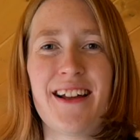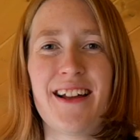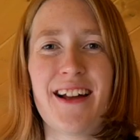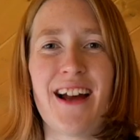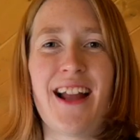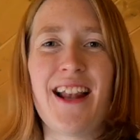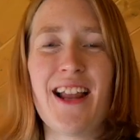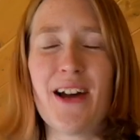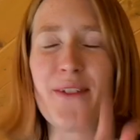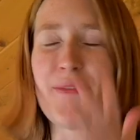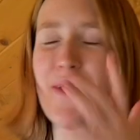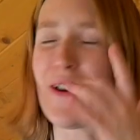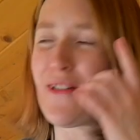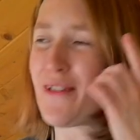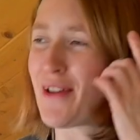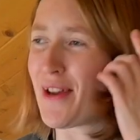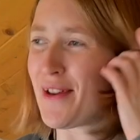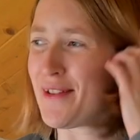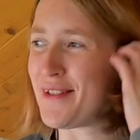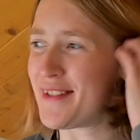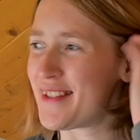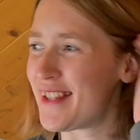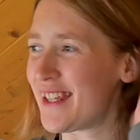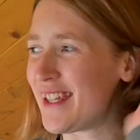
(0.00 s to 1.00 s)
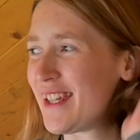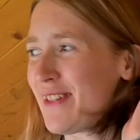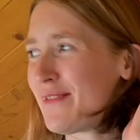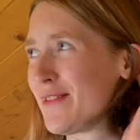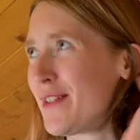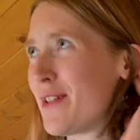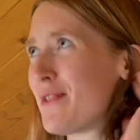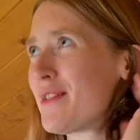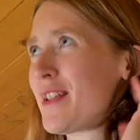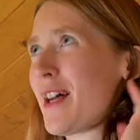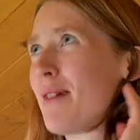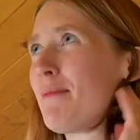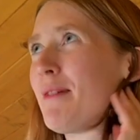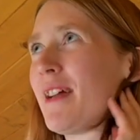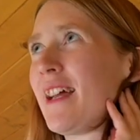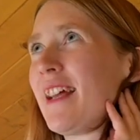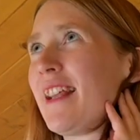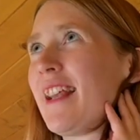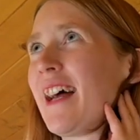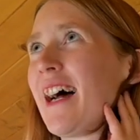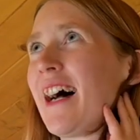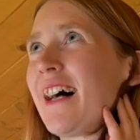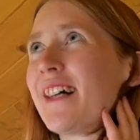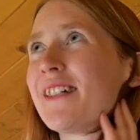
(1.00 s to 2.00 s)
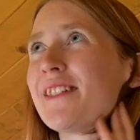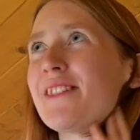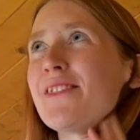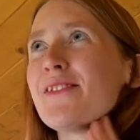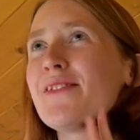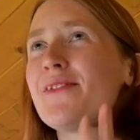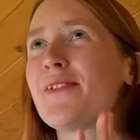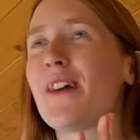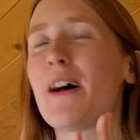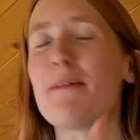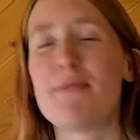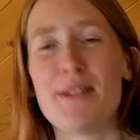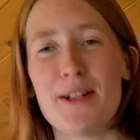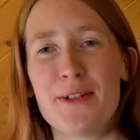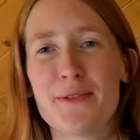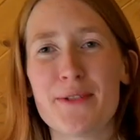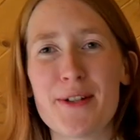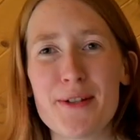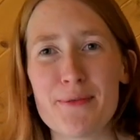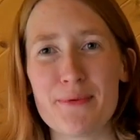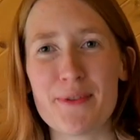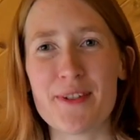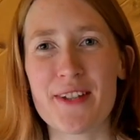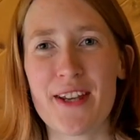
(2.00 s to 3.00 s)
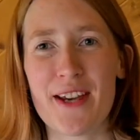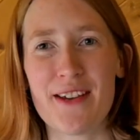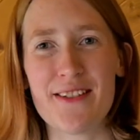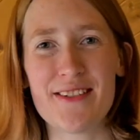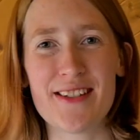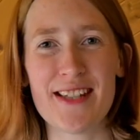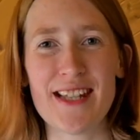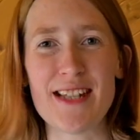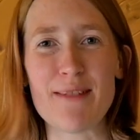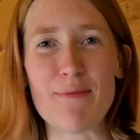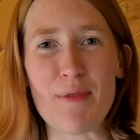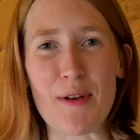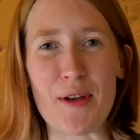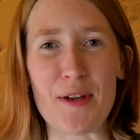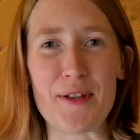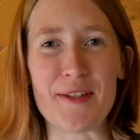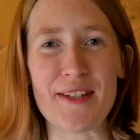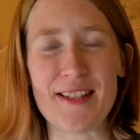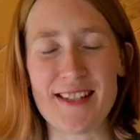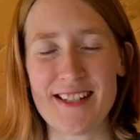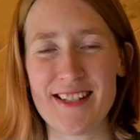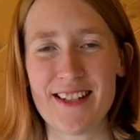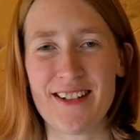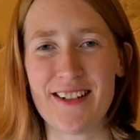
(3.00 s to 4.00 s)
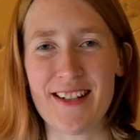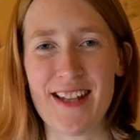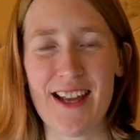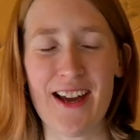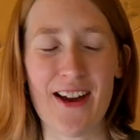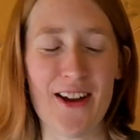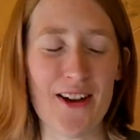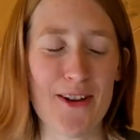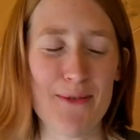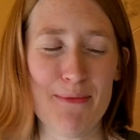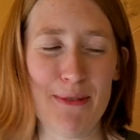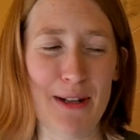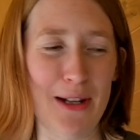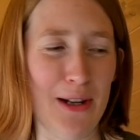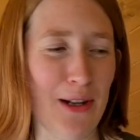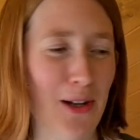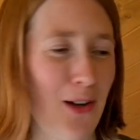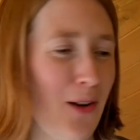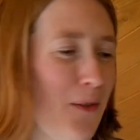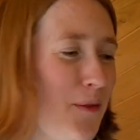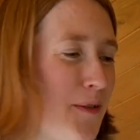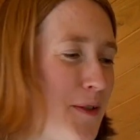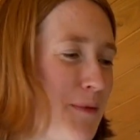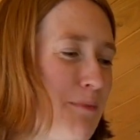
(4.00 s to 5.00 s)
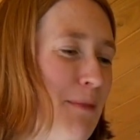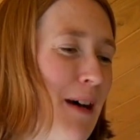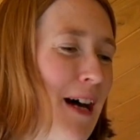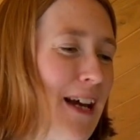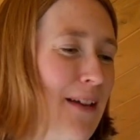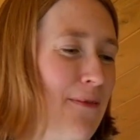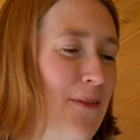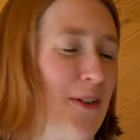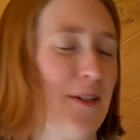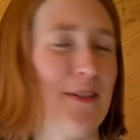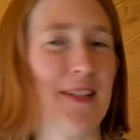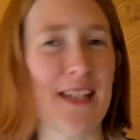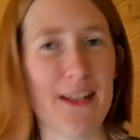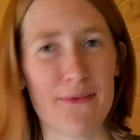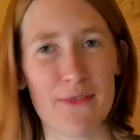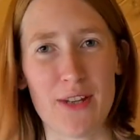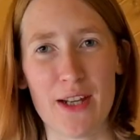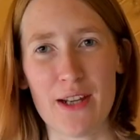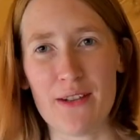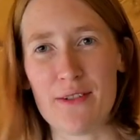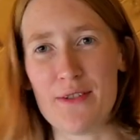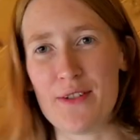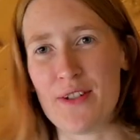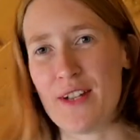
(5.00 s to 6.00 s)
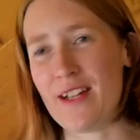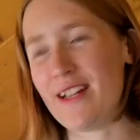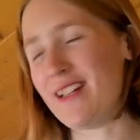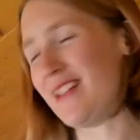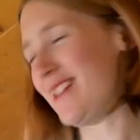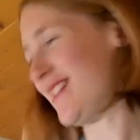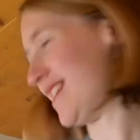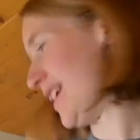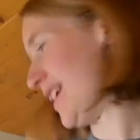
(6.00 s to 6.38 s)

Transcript: I love how cosy it feels up here now. I mean, it always was cosy because it's a tiny home in a loft, but it feels even cozier, and it's